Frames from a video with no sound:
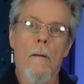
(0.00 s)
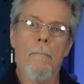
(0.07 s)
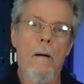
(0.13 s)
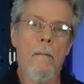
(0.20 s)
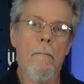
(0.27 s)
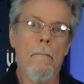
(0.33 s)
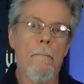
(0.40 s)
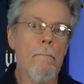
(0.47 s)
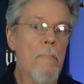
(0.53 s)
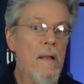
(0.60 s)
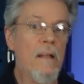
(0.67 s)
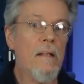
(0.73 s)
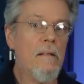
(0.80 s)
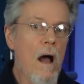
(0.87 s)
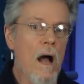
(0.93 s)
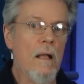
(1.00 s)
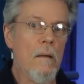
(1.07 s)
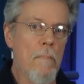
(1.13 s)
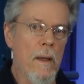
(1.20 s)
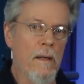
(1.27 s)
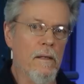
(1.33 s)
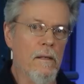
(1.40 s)
But many
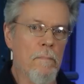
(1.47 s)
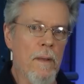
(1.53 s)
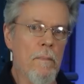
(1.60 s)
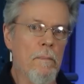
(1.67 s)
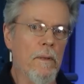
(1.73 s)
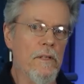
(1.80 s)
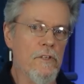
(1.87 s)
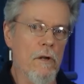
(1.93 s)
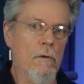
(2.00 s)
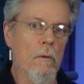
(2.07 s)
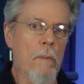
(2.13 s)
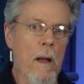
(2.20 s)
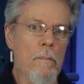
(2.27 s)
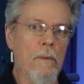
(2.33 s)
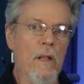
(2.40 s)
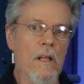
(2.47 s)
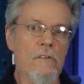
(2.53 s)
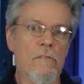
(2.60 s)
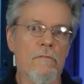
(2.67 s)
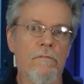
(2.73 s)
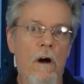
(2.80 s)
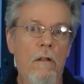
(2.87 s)
non-competitive people in general
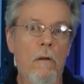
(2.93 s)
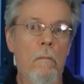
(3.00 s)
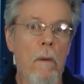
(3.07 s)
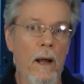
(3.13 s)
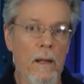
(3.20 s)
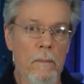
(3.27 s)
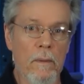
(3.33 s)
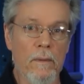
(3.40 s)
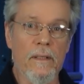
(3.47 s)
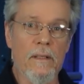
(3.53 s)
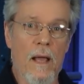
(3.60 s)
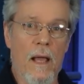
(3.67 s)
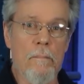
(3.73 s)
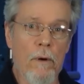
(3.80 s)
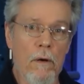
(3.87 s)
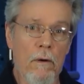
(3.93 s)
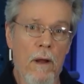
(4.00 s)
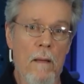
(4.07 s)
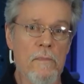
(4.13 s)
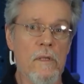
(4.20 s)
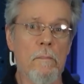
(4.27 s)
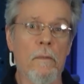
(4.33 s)
population follow bodybuilding type
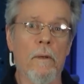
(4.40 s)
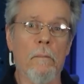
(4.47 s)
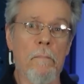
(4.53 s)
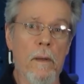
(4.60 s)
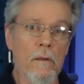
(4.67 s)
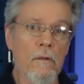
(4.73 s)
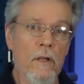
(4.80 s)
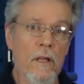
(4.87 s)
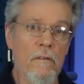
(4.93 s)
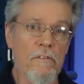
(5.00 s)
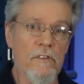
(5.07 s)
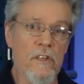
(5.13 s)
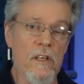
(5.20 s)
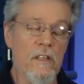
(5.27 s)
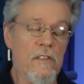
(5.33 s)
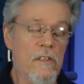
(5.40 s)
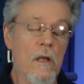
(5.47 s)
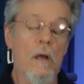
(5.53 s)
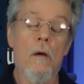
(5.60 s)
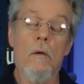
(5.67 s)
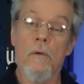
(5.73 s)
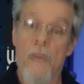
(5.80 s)
programs that build better-looking physiques
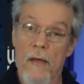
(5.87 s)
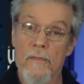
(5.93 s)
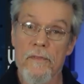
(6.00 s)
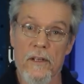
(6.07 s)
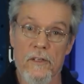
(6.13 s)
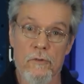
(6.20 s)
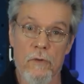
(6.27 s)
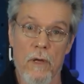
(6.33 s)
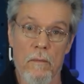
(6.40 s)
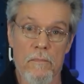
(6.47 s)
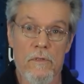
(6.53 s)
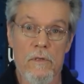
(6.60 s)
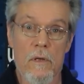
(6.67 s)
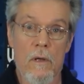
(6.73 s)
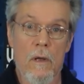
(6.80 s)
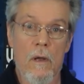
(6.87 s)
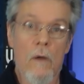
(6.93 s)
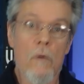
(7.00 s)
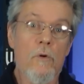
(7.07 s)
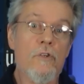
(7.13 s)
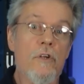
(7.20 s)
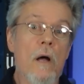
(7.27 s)
without the extremes,
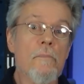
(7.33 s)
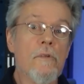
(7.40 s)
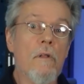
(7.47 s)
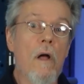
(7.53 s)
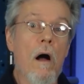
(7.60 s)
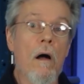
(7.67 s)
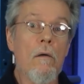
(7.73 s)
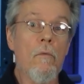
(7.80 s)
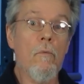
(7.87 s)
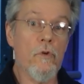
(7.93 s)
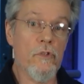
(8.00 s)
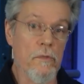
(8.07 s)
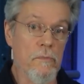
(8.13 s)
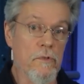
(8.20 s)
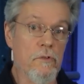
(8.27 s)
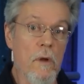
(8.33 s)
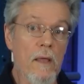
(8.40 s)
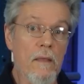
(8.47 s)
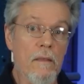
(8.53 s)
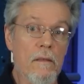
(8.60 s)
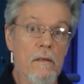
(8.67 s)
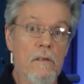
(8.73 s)
which comes along with some
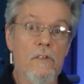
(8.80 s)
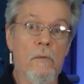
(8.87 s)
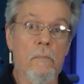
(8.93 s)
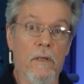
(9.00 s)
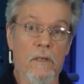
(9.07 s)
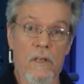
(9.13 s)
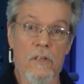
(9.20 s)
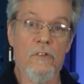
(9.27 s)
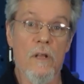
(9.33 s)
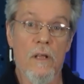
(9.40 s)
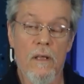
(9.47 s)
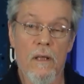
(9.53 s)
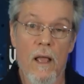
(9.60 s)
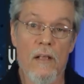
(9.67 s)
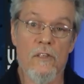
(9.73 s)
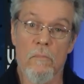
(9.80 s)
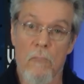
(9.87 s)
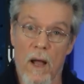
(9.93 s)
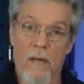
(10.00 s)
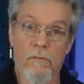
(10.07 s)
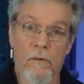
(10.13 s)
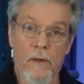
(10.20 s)
strength, some conditioning, and some
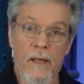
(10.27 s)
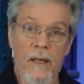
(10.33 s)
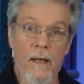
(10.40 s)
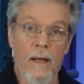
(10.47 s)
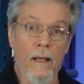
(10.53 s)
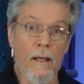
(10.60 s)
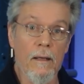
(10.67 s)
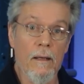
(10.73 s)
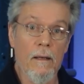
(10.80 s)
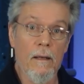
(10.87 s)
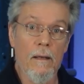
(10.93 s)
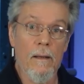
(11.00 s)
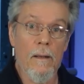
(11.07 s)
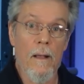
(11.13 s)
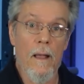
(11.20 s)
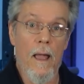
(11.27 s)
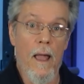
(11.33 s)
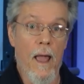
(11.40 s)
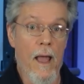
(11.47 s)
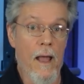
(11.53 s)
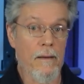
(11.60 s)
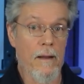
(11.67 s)
mindful eating.
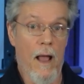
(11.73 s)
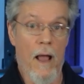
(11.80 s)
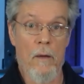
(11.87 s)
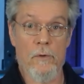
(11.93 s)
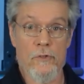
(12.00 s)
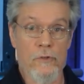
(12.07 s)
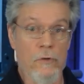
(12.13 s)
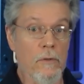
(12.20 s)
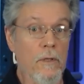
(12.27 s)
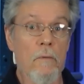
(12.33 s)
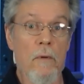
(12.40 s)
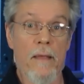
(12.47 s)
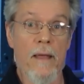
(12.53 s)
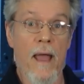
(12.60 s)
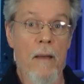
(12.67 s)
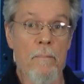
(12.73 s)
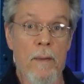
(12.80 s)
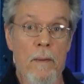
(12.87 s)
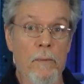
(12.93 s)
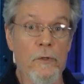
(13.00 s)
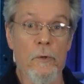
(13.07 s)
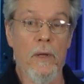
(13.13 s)
And I would certainly rather have
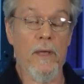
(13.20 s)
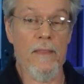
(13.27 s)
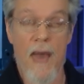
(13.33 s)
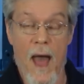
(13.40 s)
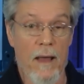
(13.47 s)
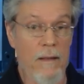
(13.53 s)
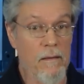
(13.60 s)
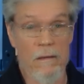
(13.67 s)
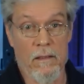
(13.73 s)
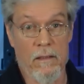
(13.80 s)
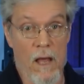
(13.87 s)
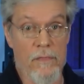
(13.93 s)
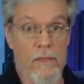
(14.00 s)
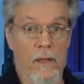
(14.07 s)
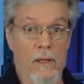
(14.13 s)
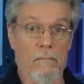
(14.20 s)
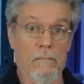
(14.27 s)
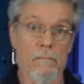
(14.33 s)
people doing that than nothing.